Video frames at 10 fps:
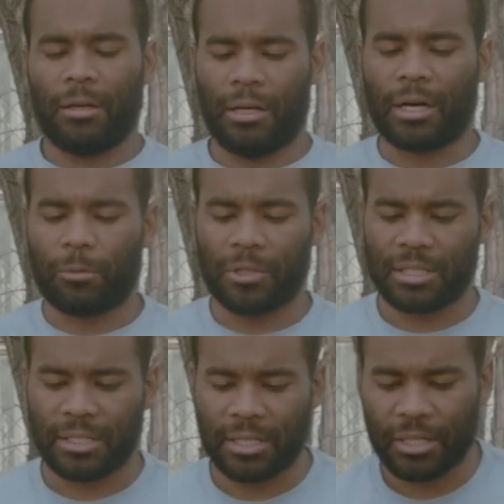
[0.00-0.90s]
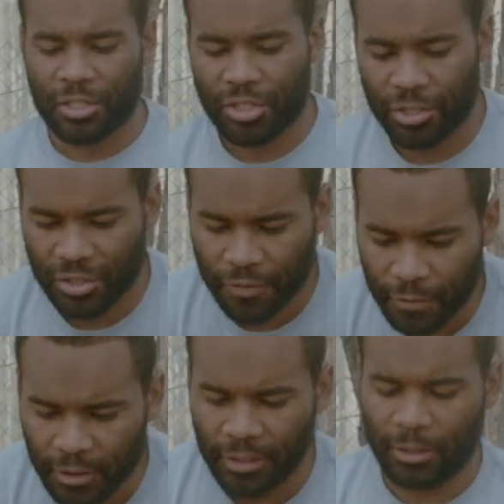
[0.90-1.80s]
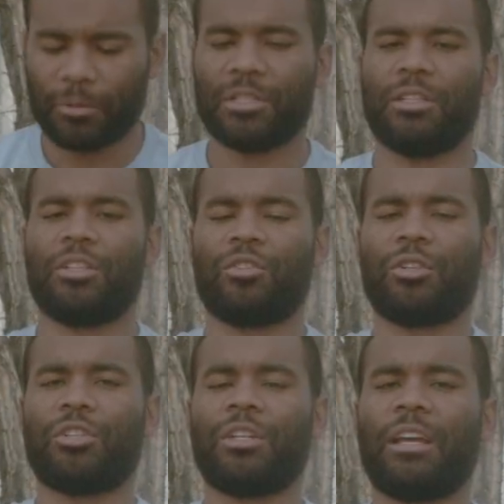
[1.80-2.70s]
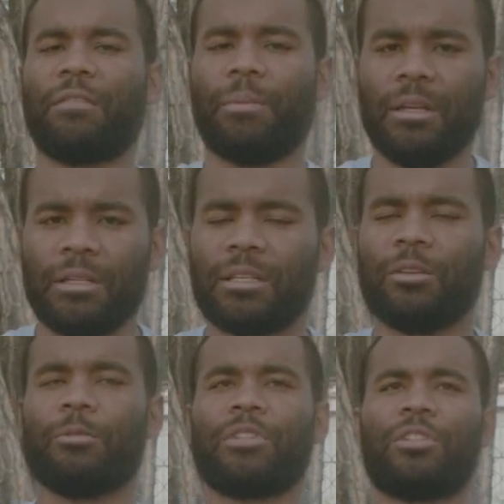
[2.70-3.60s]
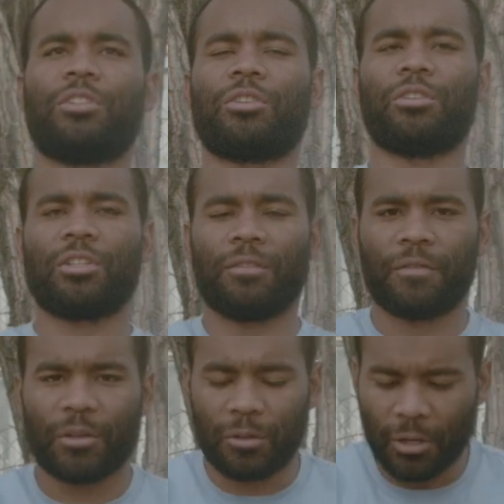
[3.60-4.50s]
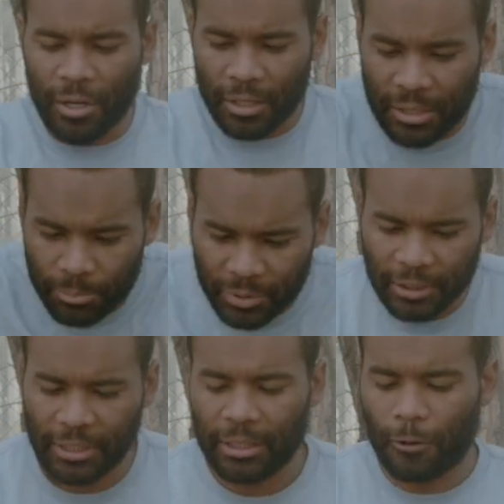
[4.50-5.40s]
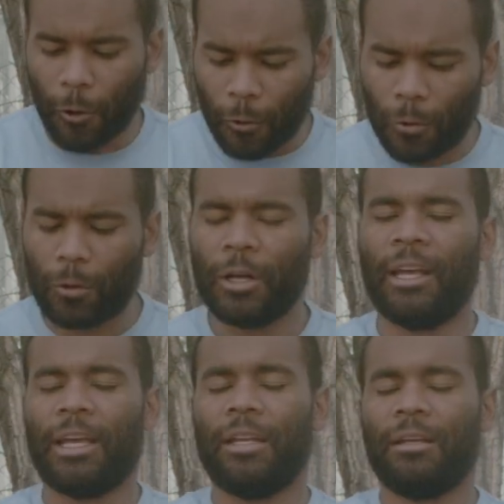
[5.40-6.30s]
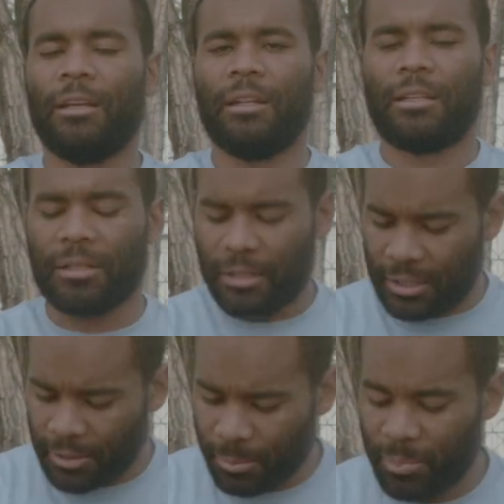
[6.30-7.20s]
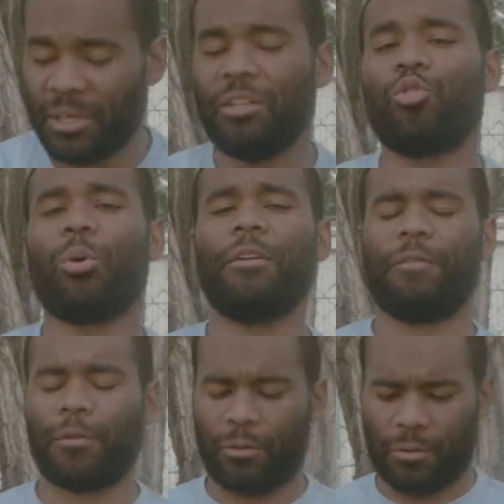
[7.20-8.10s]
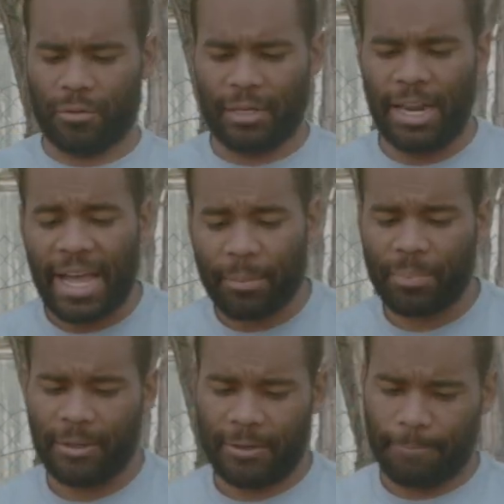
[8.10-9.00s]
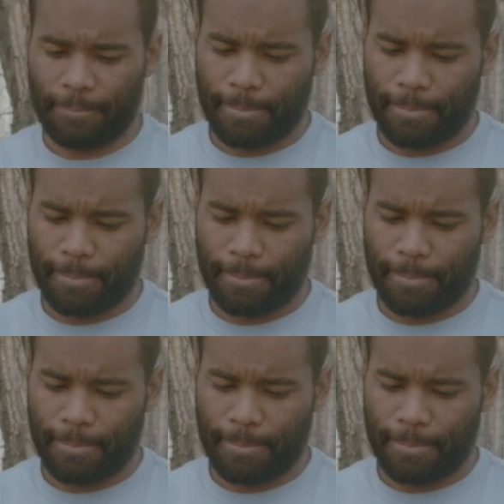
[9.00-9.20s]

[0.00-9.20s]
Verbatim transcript: God wants to set his church free. He wants his church to have peace. He wants his church to feel complete and whole and to uh, be joyful and happy.